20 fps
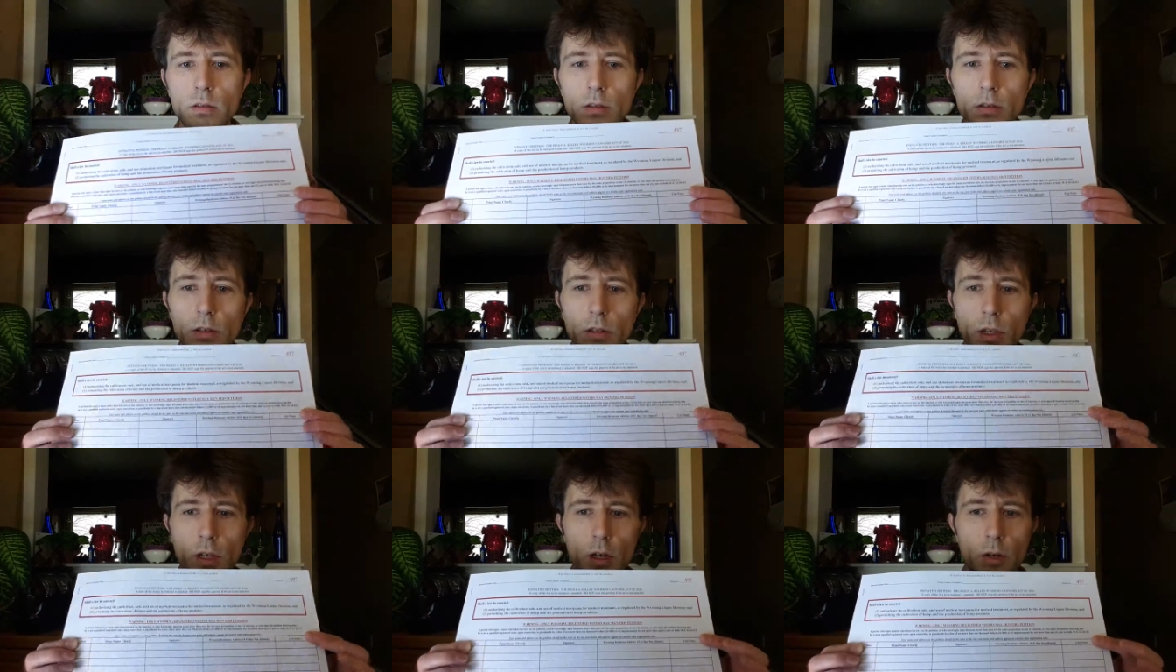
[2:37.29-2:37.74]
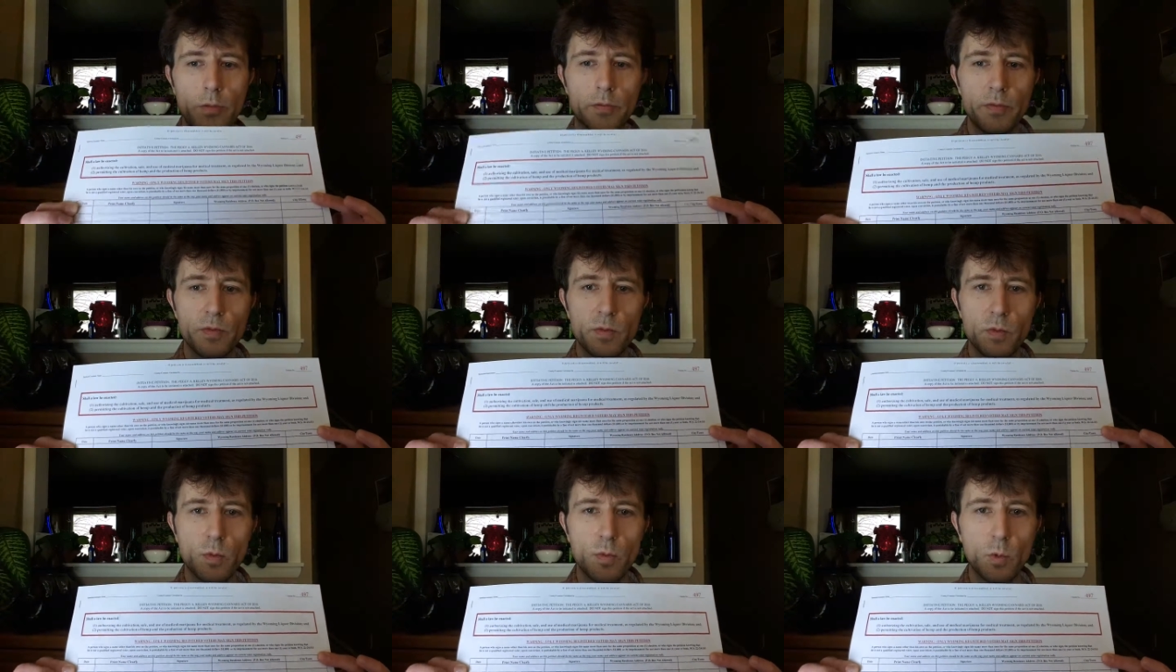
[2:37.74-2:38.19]
So
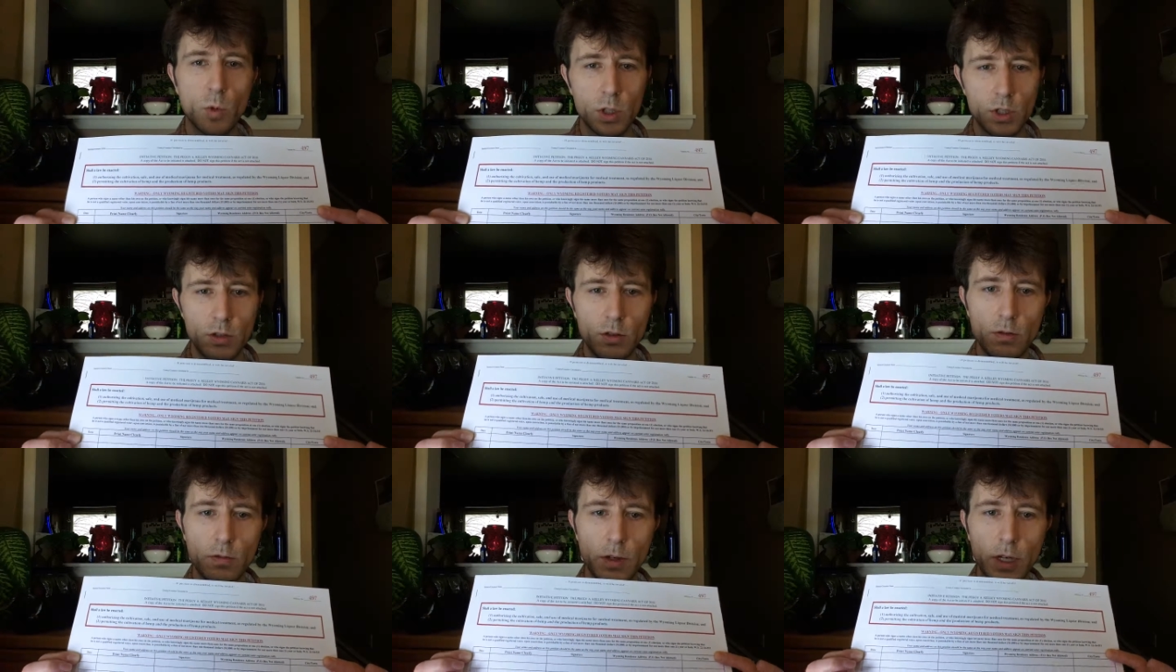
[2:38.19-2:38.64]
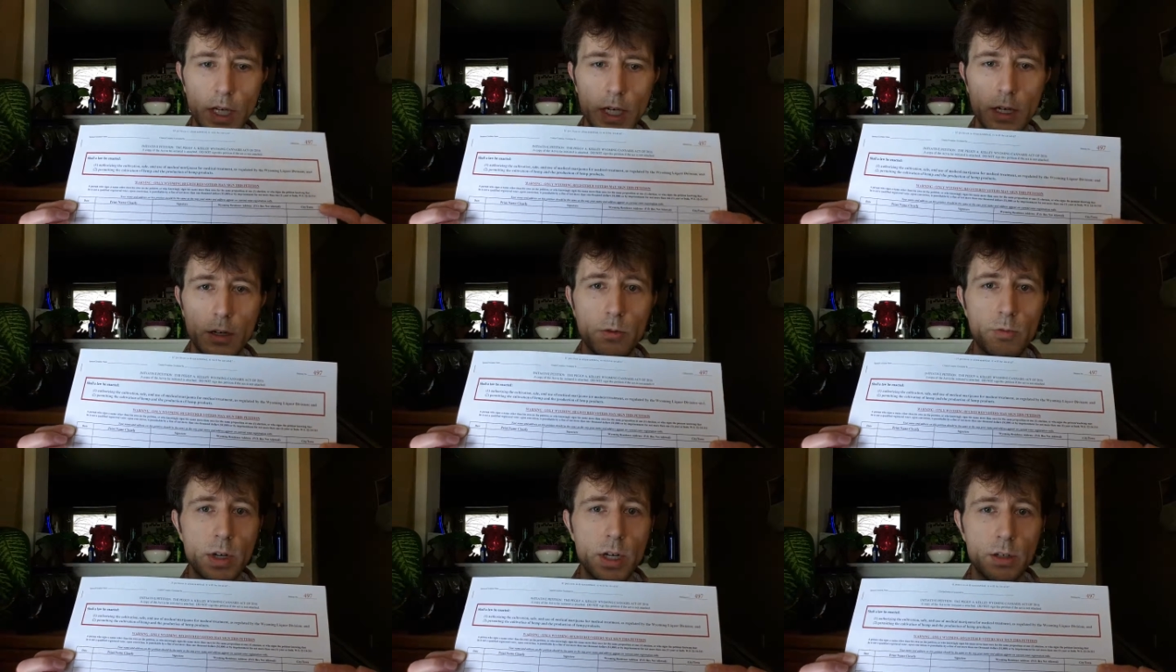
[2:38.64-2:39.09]
once you've
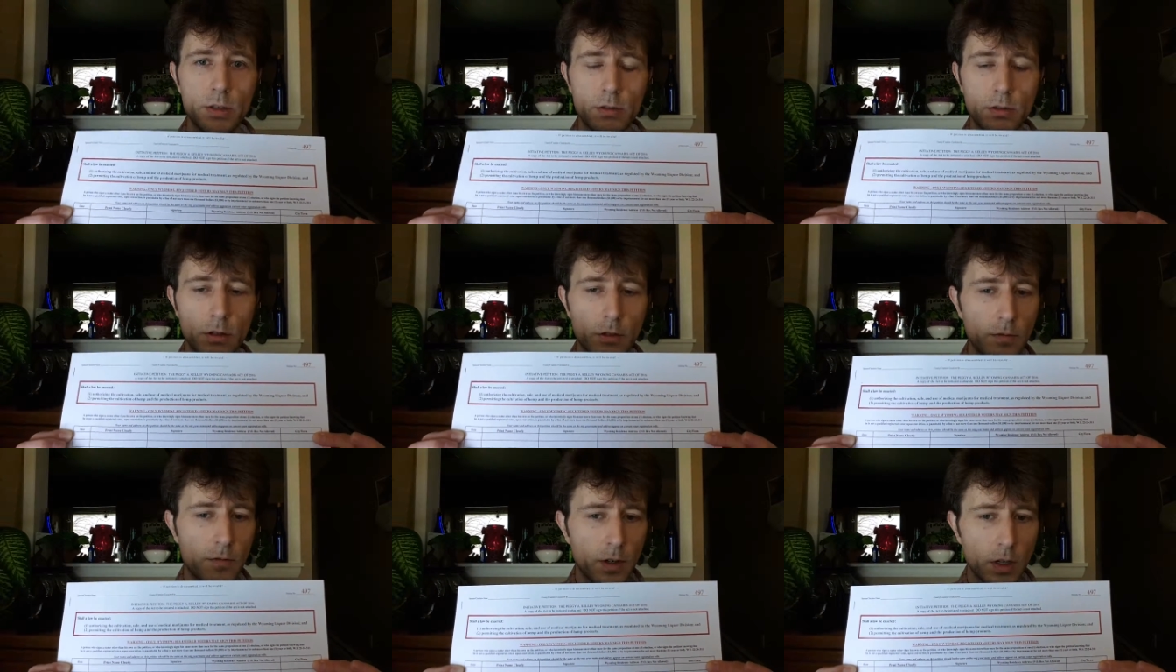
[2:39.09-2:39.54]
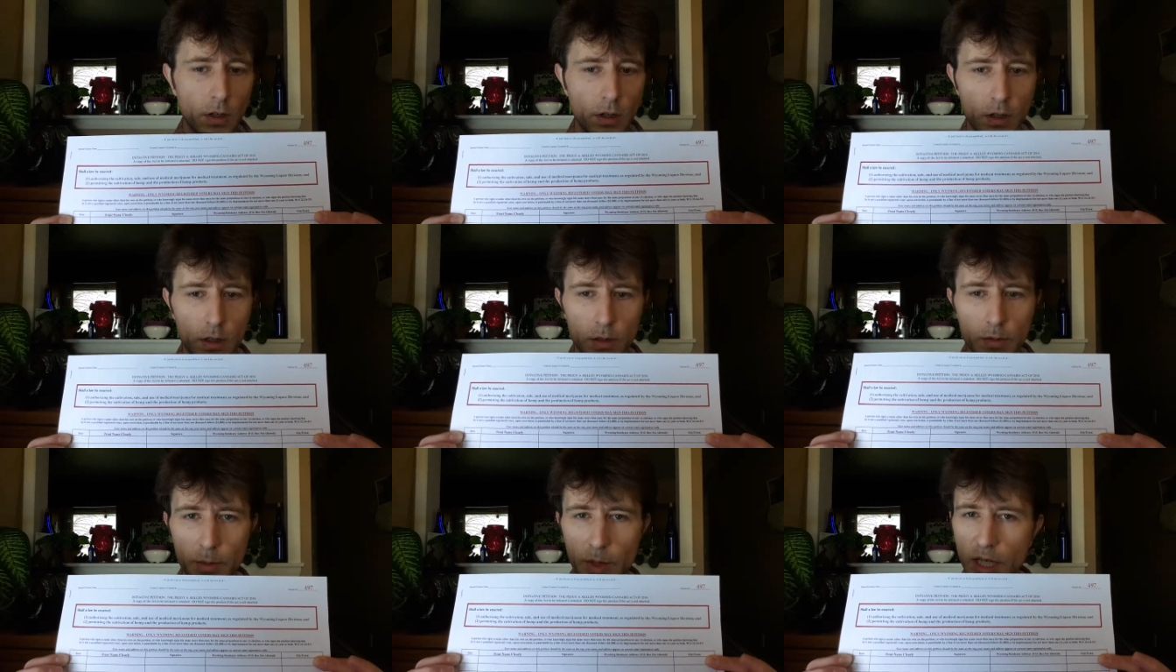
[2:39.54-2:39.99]
got registered
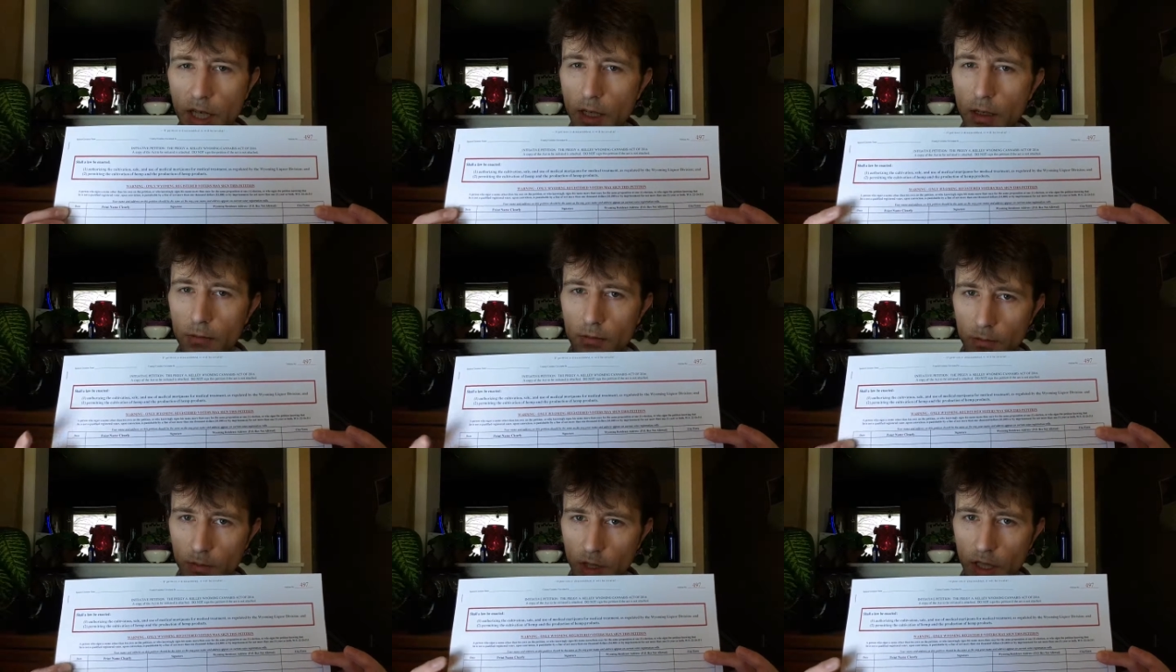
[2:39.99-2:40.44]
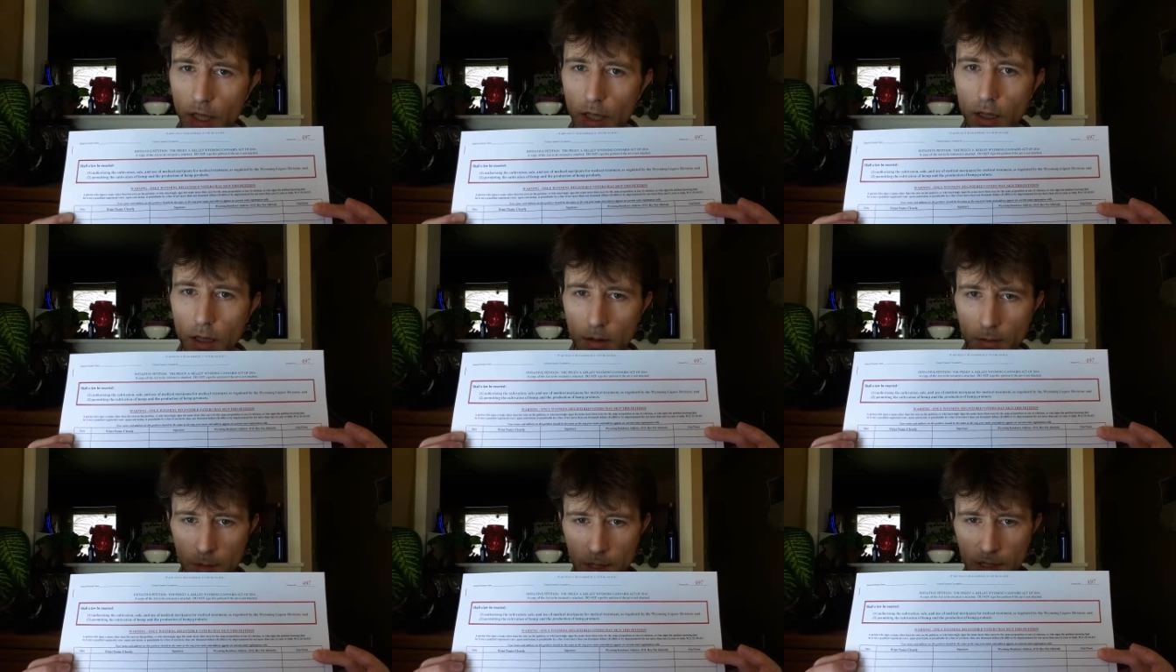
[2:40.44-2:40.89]
voters, man,
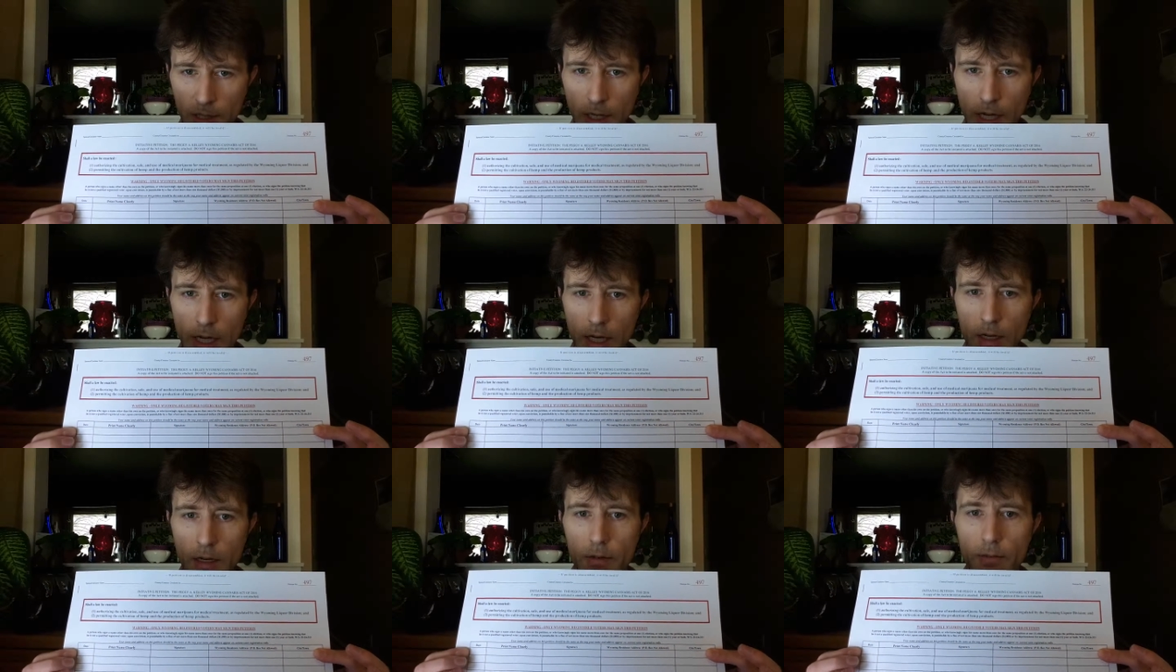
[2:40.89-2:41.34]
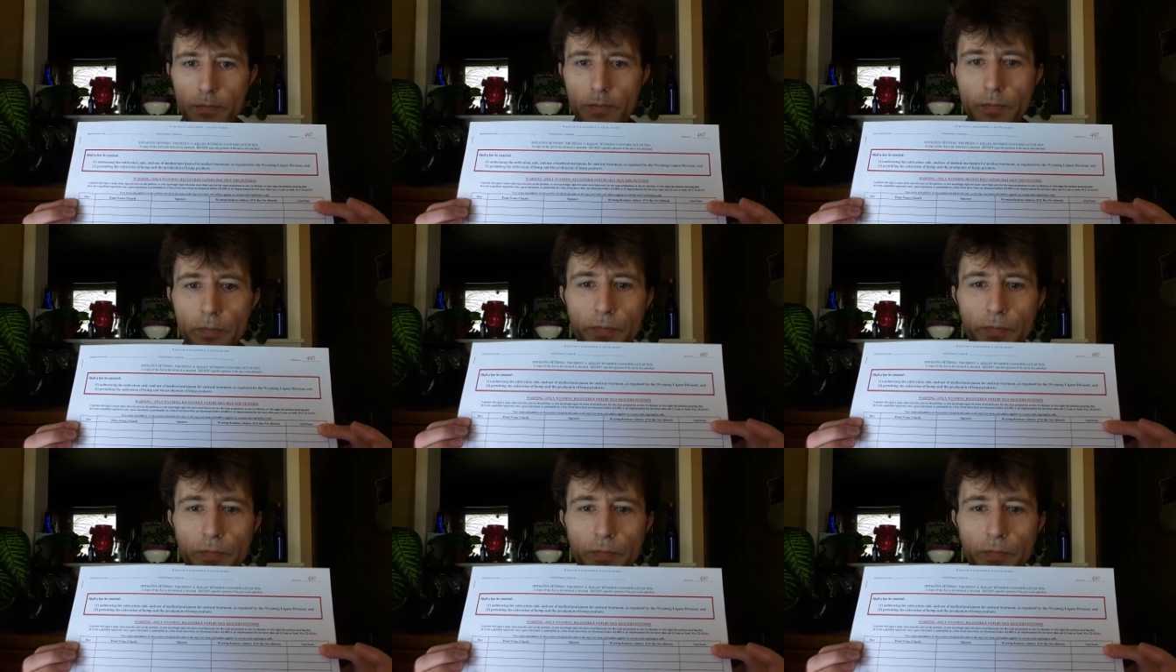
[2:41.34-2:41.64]
get them signing.